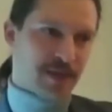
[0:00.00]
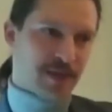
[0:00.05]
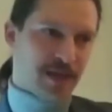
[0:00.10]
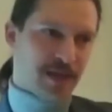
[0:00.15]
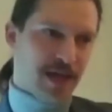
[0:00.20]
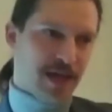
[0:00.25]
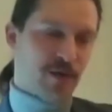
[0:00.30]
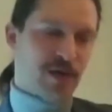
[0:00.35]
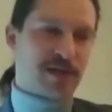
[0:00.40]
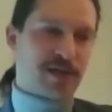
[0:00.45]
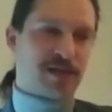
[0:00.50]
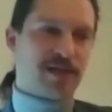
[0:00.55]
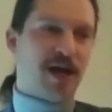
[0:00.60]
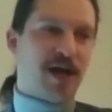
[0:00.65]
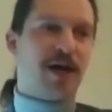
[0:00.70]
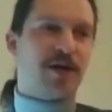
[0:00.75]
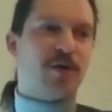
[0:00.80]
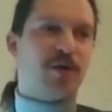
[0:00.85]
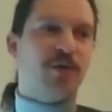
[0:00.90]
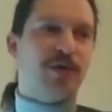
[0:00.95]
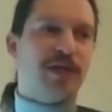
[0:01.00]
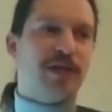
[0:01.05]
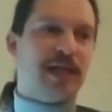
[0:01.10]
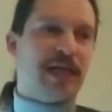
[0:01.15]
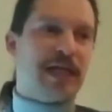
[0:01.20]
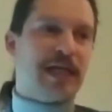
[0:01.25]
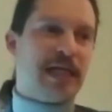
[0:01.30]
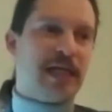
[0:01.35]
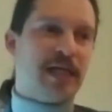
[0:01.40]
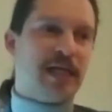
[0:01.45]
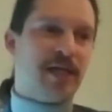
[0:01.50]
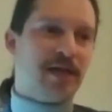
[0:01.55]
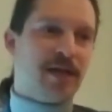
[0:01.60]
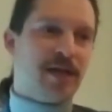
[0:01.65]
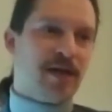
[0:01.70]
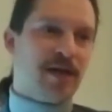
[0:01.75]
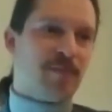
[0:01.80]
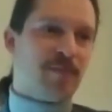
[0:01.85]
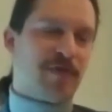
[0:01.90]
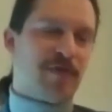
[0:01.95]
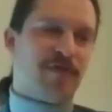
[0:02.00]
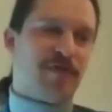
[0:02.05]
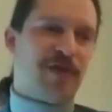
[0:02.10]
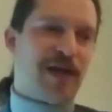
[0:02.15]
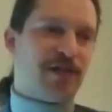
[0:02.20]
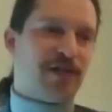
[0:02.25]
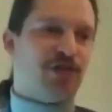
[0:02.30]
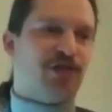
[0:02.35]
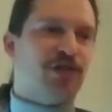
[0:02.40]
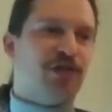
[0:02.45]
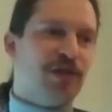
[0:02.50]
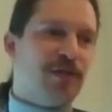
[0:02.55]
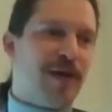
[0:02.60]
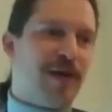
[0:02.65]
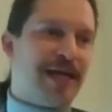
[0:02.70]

it was not only professional,